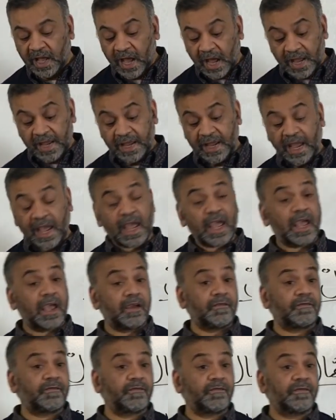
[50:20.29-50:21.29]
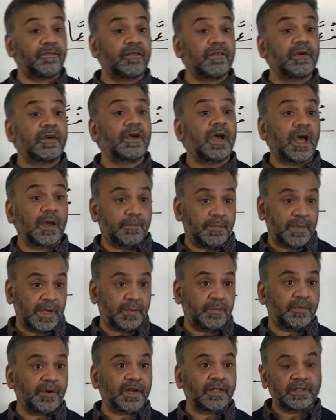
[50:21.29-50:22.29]
I have a
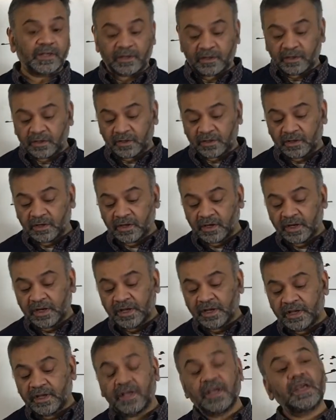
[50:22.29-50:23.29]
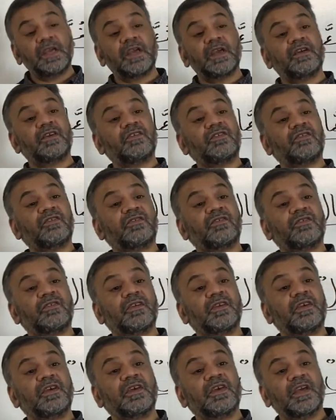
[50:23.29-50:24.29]
big brother, he is
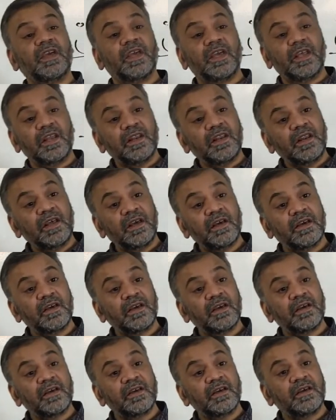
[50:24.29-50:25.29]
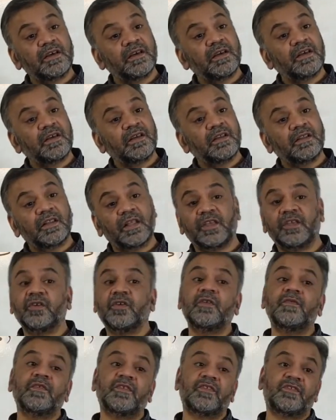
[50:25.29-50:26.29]
in the
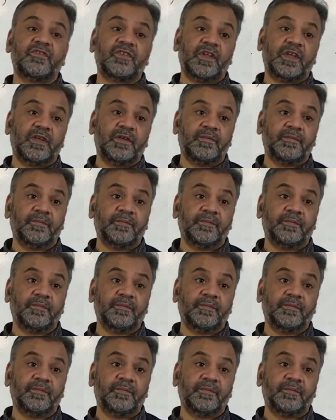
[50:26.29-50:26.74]
university,